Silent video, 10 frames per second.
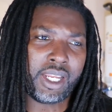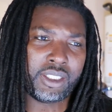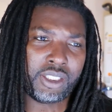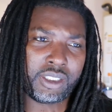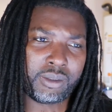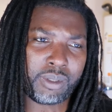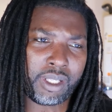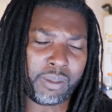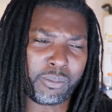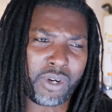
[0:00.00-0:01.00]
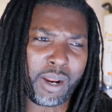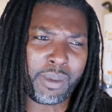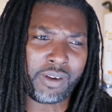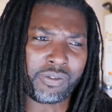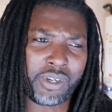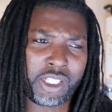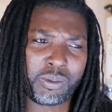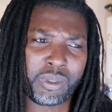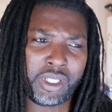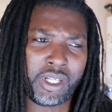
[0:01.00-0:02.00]
just around my
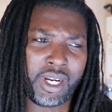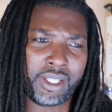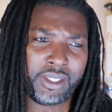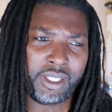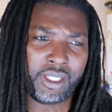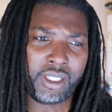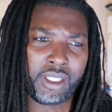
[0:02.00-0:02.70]
freshman year, I think.